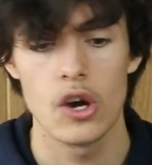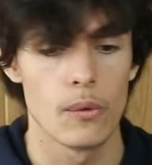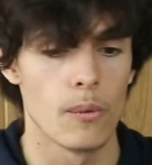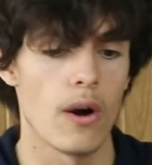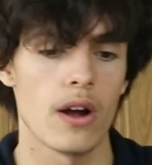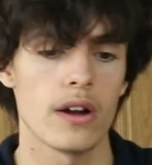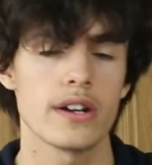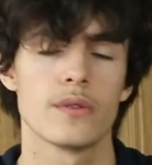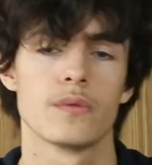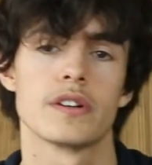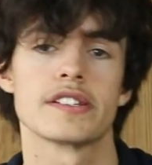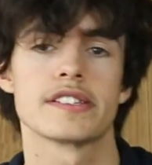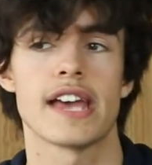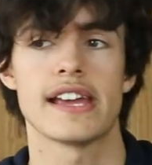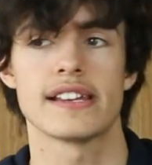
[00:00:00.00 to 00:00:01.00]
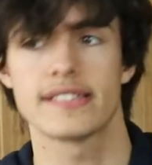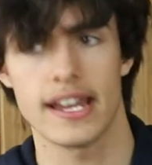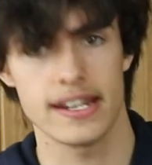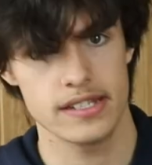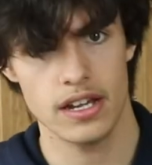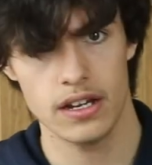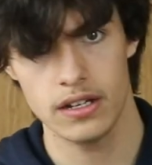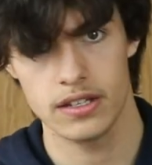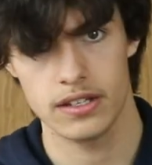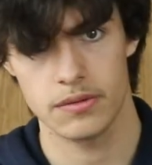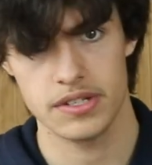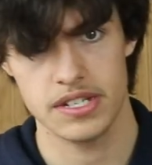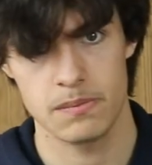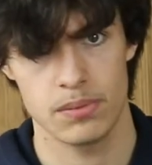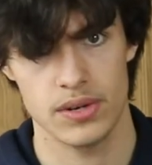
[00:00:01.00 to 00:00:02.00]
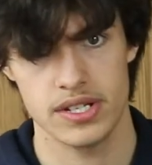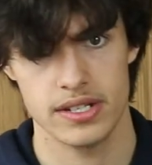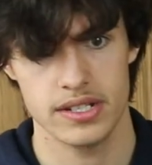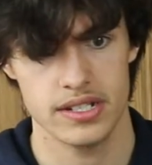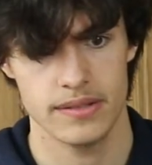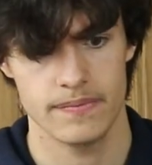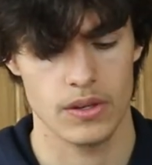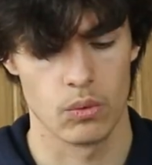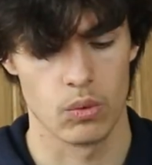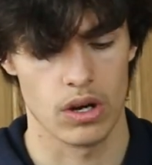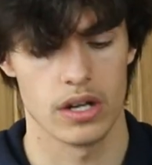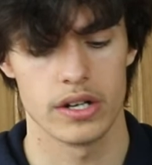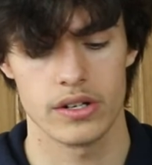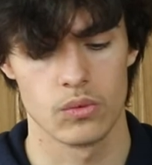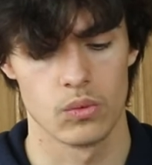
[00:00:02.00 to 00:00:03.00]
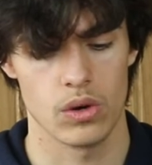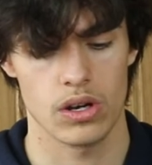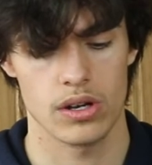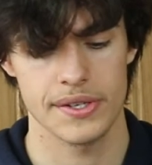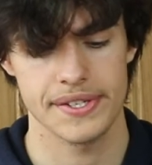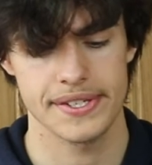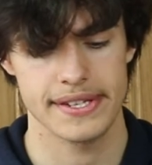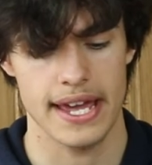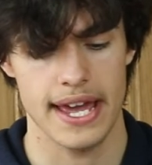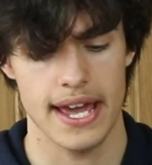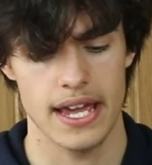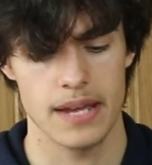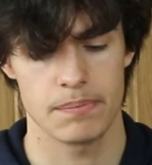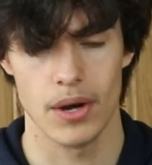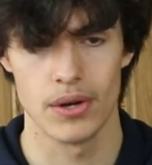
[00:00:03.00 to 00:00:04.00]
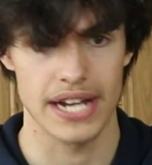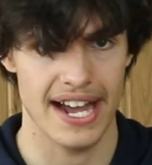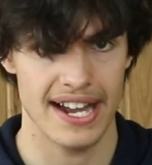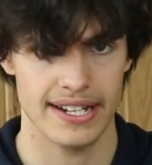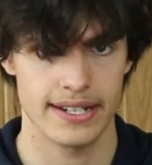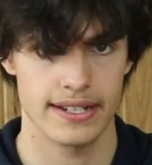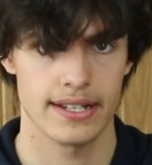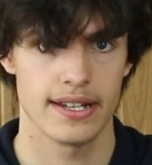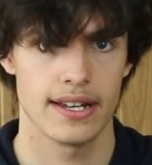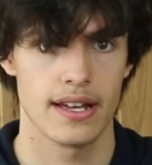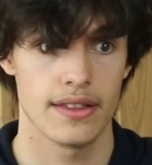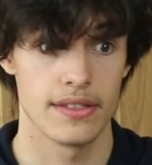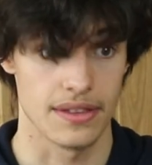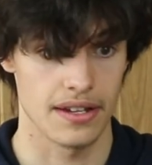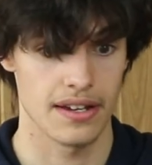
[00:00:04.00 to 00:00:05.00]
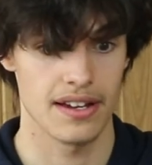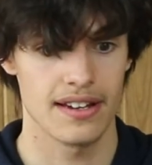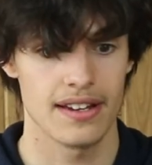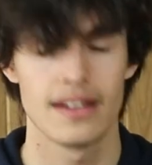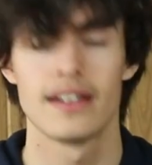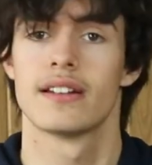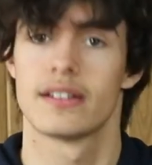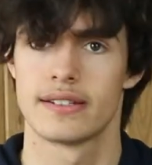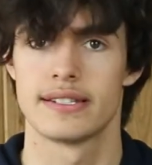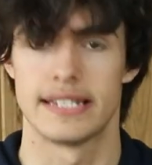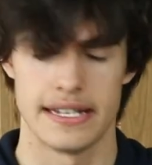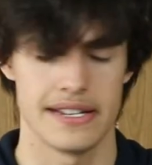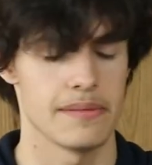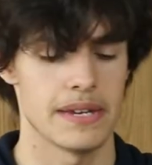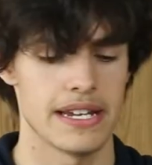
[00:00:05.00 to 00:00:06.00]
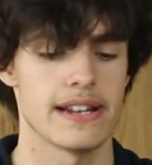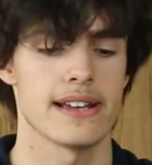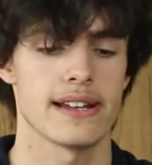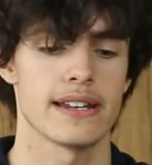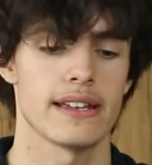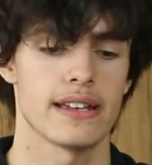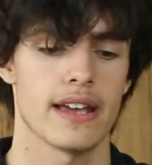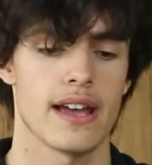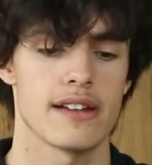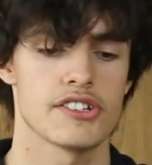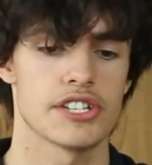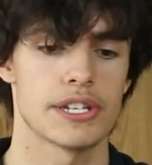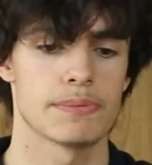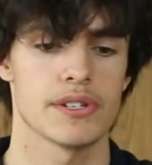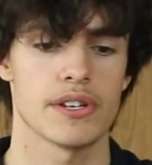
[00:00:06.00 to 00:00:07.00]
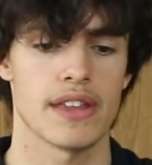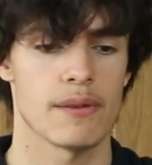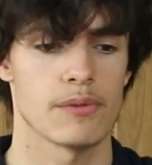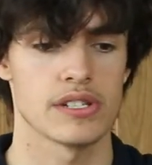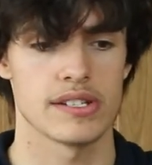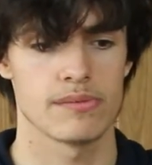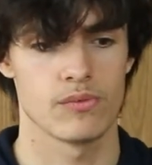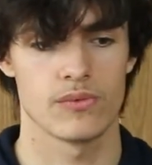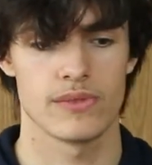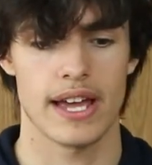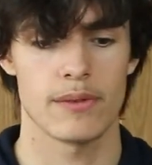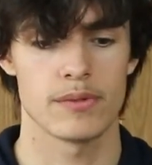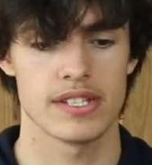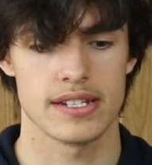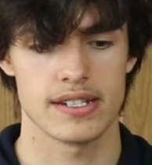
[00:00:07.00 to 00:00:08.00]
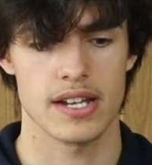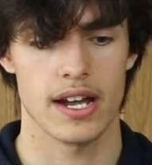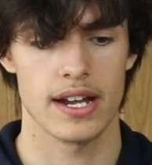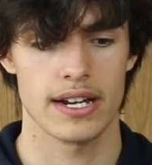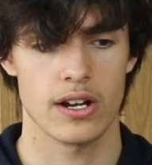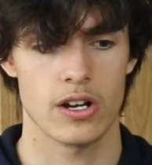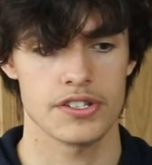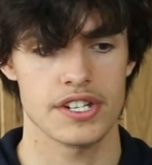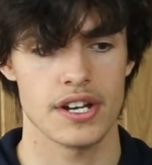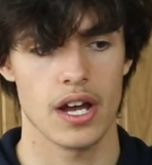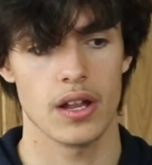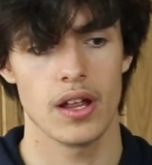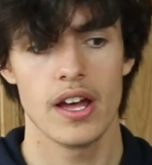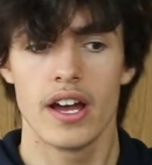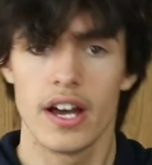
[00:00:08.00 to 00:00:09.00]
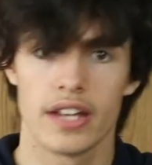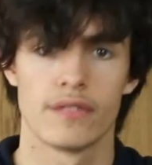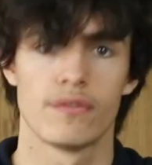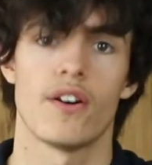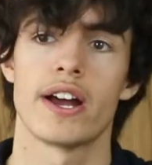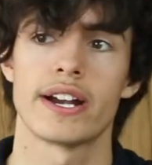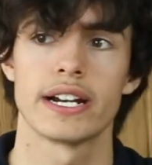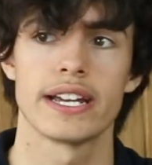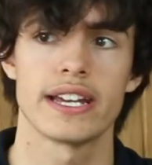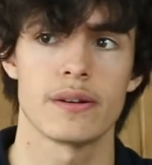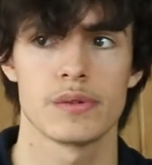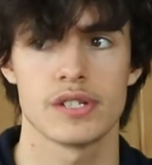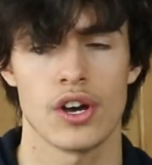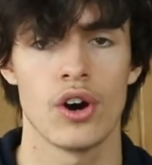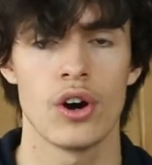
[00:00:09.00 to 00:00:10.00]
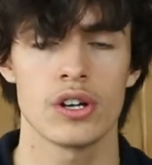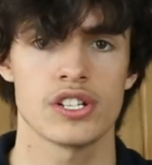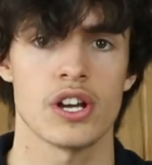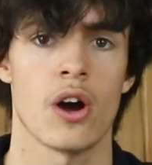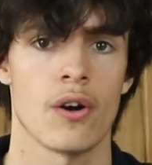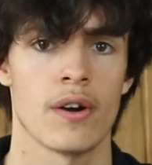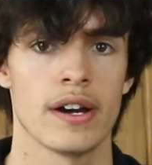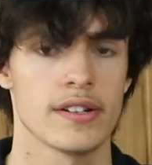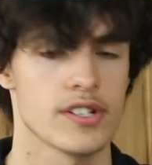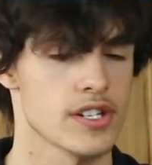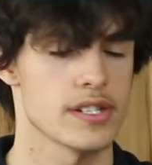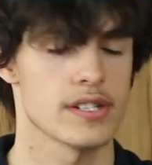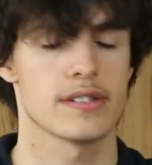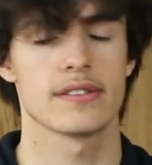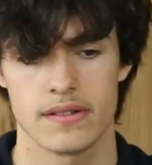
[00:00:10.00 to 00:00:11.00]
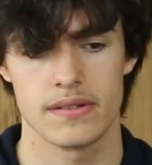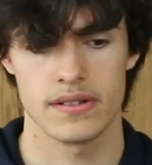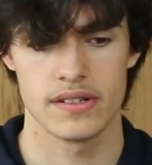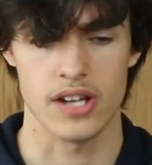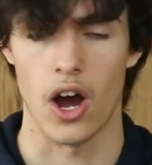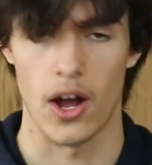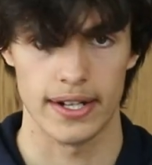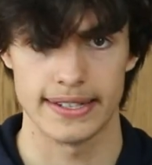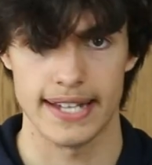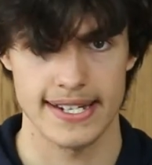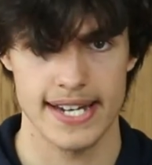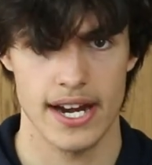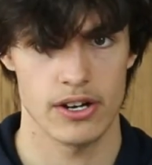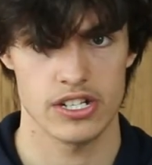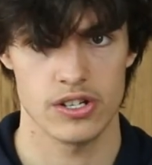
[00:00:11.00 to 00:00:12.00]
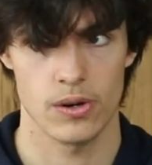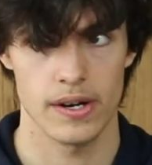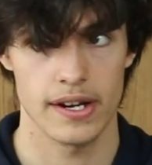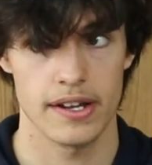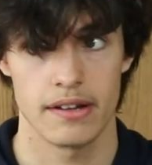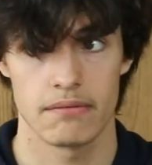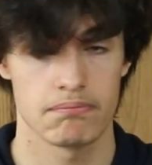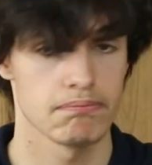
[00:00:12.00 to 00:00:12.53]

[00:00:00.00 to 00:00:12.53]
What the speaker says: 1 was a satyr that was imprisoned. 1 was a bodak that did immediately engage them, so that was entirely hostile. And finally, it was a hooked horror just guarding their territory.